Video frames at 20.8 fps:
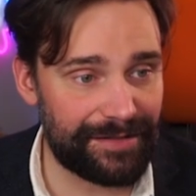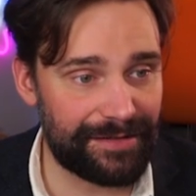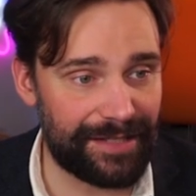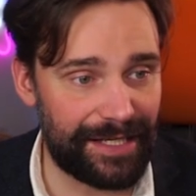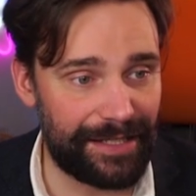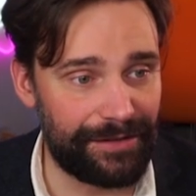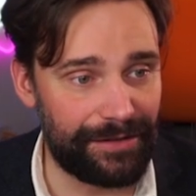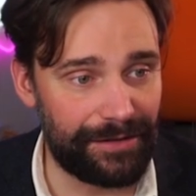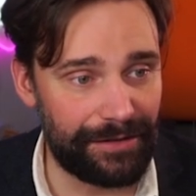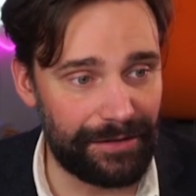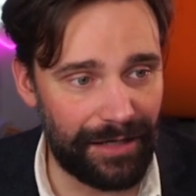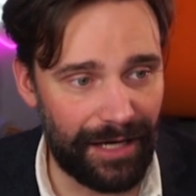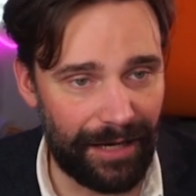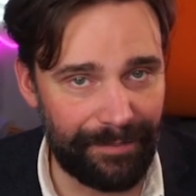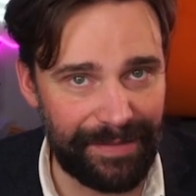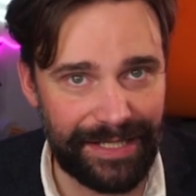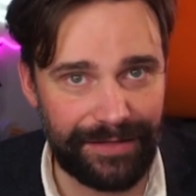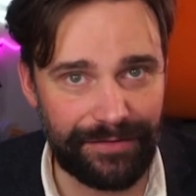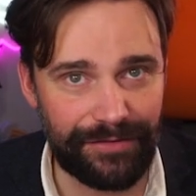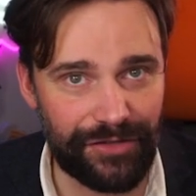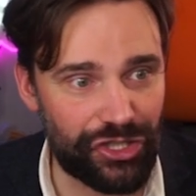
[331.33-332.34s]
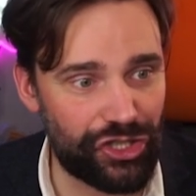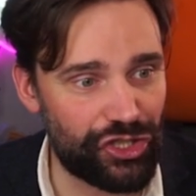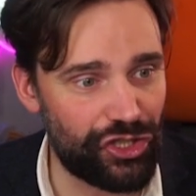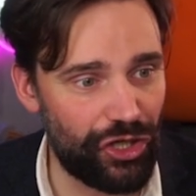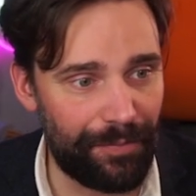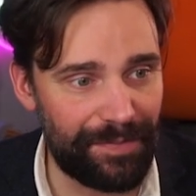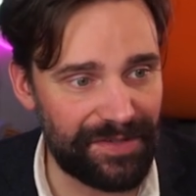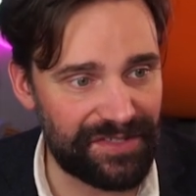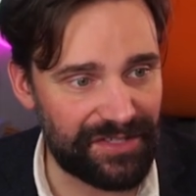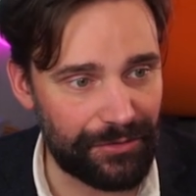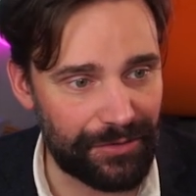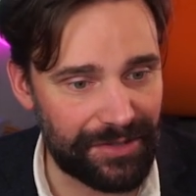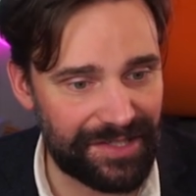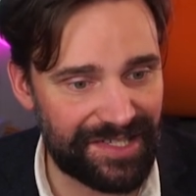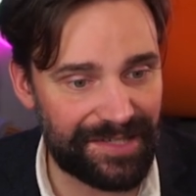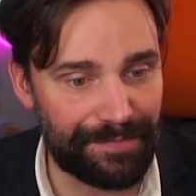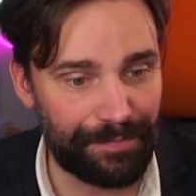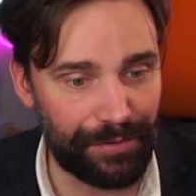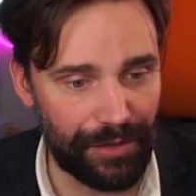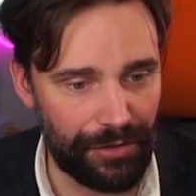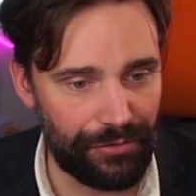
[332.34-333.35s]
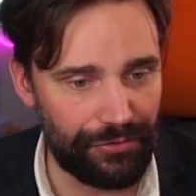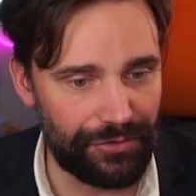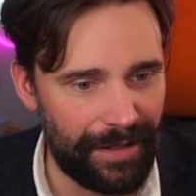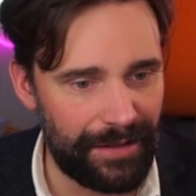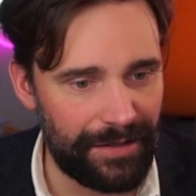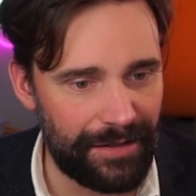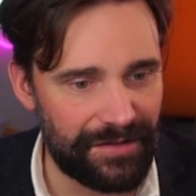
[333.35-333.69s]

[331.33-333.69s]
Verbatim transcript: Then, I mean, the shop is going to explode.